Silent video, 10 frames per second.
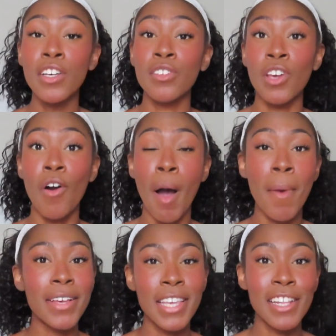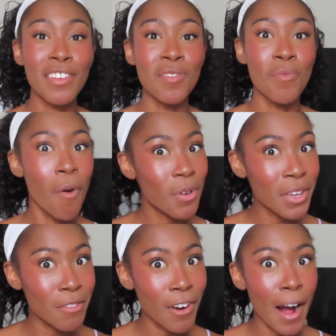So I'm not saying that you won't
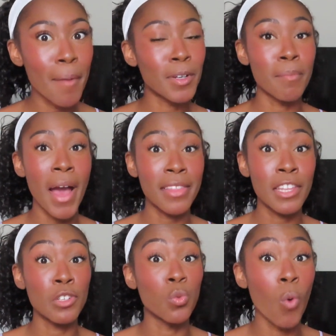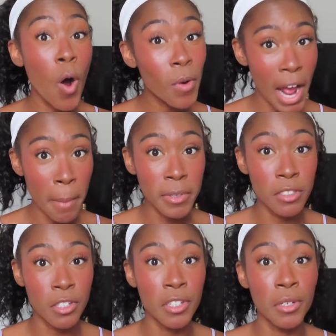get robbed or bad things won't happen
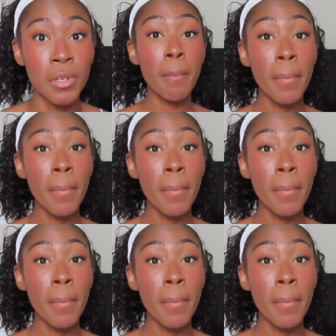to you,